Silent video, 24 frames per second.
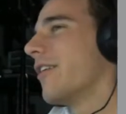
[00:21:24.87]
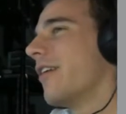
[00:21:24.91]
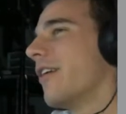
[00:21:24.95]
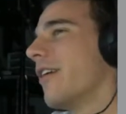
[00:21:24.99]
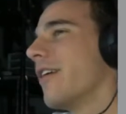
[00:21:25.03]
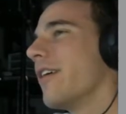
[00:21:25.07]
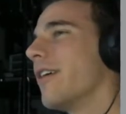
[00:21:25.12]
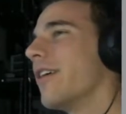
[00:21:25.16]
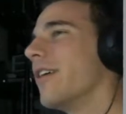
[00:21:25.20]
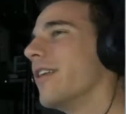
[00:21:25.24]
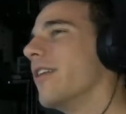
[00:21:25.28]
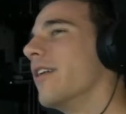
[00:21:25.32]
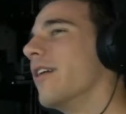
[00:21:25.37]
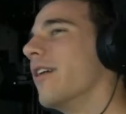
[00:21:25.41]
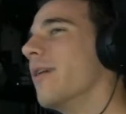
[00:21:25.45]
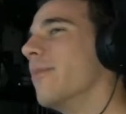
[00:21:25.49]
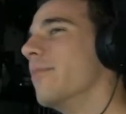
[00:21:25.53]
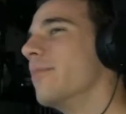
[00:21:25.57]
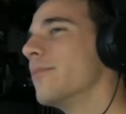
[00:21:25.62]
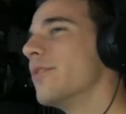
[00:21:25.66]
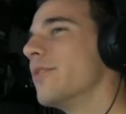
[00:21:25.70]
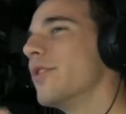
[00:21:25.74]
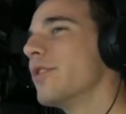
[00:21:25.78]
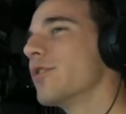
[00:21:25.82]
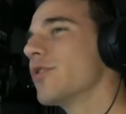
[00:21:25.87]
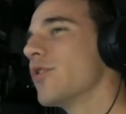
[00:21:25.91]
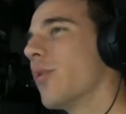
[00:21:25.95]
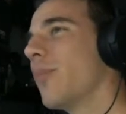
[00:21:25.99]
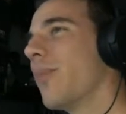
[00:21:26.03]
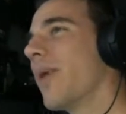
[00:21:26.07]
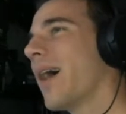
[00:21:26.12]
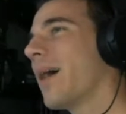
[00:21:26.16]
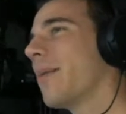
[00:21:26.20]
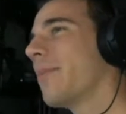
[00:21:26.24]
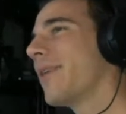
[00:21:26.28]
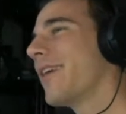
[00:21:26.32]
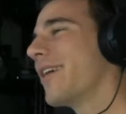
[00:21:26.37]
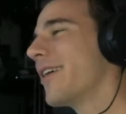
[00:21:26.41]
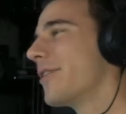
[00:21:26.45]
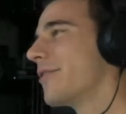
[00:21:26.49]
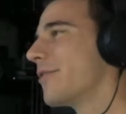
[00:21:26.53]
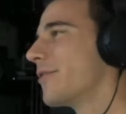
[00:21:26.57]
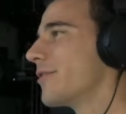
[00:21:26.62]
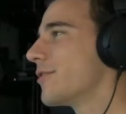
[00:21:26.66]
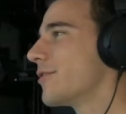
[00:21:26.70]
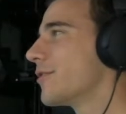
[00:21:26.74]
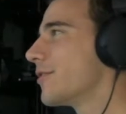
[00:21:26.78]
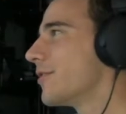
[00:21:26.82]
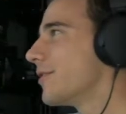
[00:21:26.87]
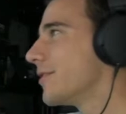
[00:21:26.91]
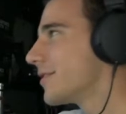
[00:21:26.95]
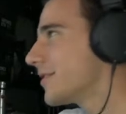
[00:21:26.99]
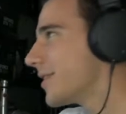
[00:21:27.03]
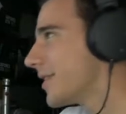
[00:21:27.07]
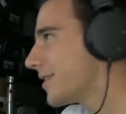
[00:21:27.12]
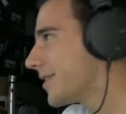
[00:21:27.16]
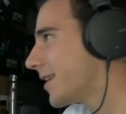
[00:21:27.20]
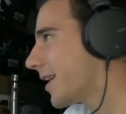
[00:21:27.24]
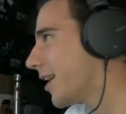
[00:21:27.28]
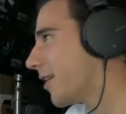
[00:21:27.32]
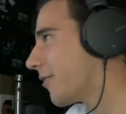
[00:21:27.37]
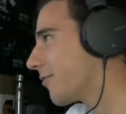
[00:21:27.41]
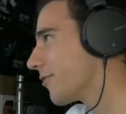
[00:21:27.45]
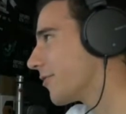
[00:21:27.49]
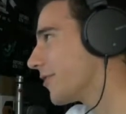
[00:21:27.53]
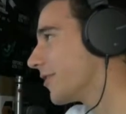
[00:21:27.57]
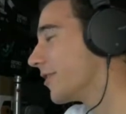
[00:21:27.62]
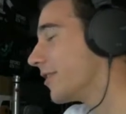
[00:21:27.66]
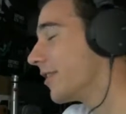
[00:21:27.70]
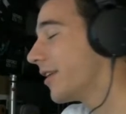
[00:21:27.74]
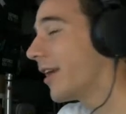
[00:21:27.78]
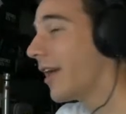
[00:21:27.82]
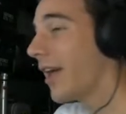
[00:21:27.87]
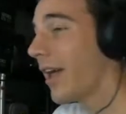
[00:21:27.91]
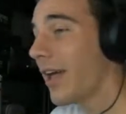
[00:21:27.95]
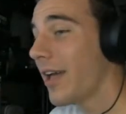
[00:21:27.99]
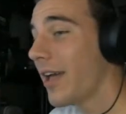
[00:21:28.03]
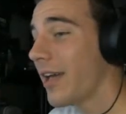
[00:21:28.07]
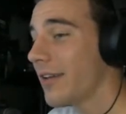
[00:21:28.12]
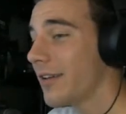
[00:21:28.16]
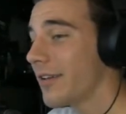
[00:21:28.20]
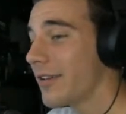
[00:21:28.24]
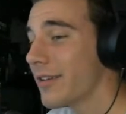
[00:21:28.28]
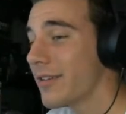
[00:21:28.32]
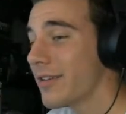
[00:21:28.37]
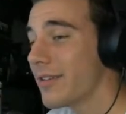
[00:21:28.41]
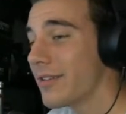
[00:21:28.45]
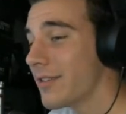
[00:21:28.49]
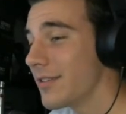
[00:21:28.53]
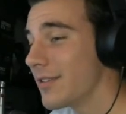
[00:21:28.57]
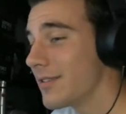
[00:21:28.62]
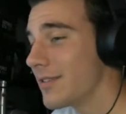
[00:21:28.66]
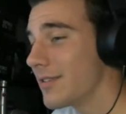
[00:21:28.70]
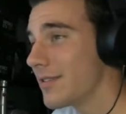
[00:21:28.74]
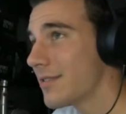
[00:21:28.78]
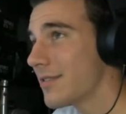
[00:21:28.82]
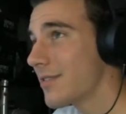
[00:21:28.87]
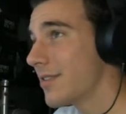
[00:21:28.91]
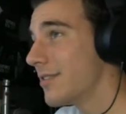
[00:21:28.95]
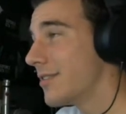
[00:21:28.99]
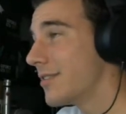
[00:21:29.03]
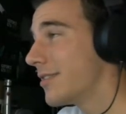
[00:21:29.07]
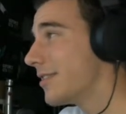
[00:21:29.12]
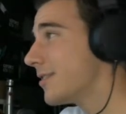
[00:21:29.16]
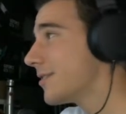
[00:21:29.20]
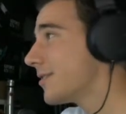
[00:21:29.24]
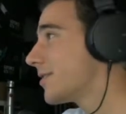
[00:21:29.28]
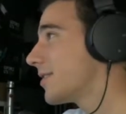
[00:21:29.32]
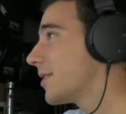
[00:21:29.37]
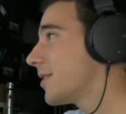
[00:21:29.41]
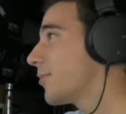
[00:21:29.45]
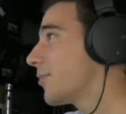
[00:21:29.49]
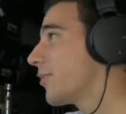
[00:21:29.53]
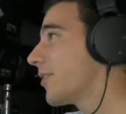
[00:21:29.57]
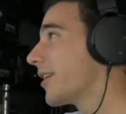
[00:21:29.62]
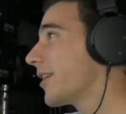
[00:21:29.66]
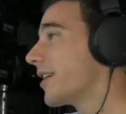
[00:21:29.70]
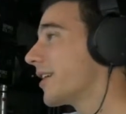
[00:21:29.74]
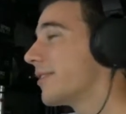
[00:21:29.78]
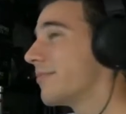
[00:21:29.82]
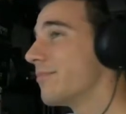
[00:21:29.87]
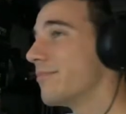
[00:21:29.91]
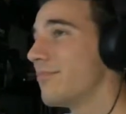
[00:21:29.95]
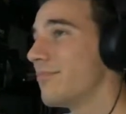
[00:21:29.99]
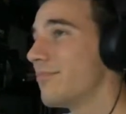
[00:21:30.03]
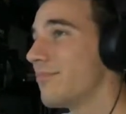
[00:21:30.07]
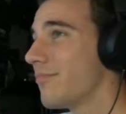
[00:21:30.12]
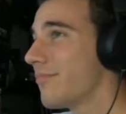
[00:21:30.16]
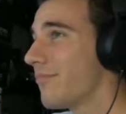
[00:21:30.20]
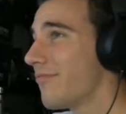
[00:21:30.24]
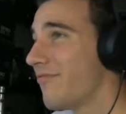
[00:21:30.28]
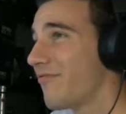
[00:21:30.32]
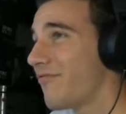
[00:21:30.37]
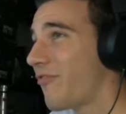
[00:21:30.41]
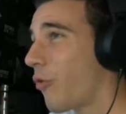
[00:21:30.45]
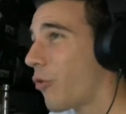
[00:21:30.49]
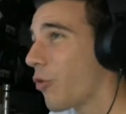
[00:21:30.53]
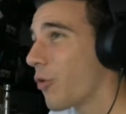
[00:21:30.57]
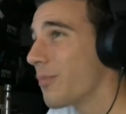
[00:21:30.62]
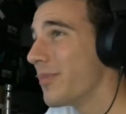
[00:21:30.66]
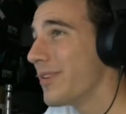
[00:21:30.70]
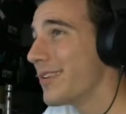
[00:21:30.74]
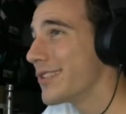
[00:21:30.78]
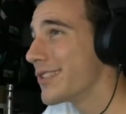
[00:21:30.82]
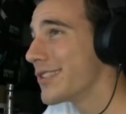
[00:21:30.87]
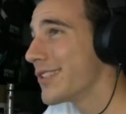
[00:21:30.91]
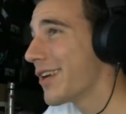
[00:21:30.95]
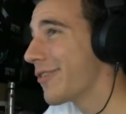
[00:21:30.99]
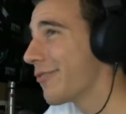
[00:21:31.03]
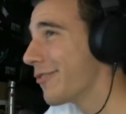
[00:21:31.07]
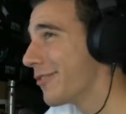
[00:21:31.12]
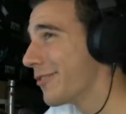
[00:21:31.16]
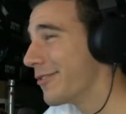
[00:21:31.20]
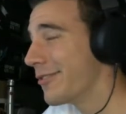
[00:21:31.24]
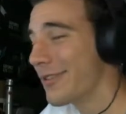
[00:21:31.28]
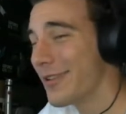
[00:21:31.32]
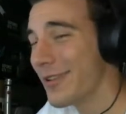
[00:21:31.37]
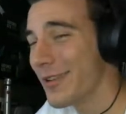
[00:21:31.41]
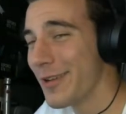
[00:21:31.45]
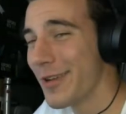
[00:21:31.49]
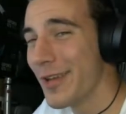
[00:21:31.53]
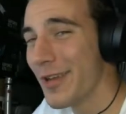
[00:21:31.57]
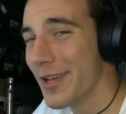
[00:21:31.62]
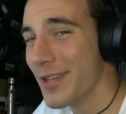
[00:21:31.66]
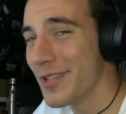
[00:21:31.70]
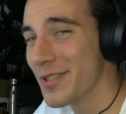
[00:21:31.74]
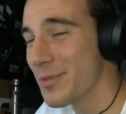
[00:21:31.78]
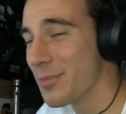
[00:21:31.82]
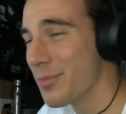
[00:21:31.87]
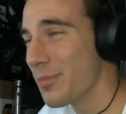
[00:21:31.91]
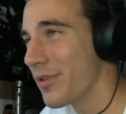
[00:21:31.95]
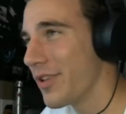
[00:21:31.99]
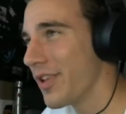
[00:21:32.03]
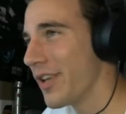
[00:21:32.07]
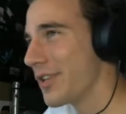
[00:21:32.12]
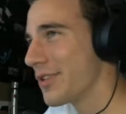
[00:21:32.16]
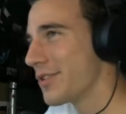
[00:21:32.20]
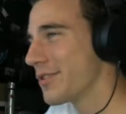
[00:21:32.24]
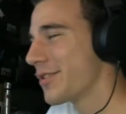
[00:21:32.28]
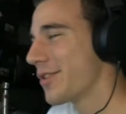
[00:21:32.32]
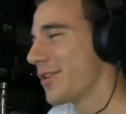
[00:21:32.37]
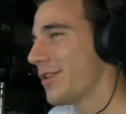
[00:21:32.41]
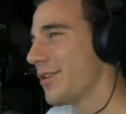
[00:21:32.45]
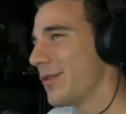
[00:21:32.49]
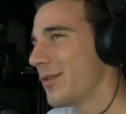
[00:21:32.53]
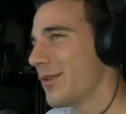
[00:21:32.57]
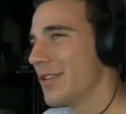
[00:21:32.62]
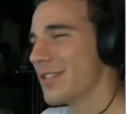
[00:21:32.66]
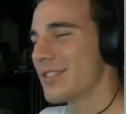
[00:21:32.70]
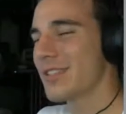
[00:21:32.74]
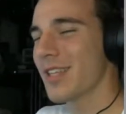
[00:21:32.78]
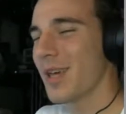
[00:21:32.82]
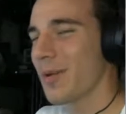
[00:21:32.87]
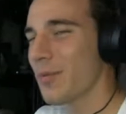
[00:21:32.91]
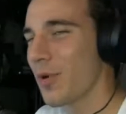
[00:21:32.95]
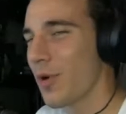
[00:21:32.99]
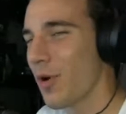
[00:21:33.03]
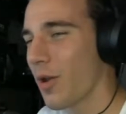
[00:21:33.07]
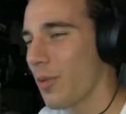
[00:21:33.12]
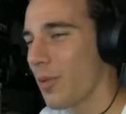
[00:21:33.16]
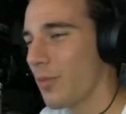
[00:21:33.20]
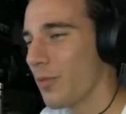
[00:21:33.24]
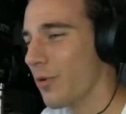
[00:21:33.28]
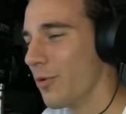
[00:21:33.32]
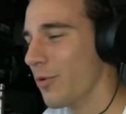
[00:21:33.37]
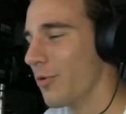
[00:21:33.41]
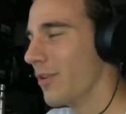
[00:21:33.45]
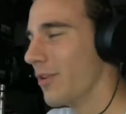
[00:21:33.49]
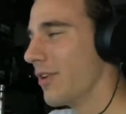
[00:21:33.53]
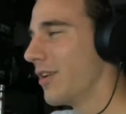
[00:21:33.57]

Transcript: And so Batman said to Alfred, "Hey, contingency plan 4B7 is in place. It's time to go to the moon."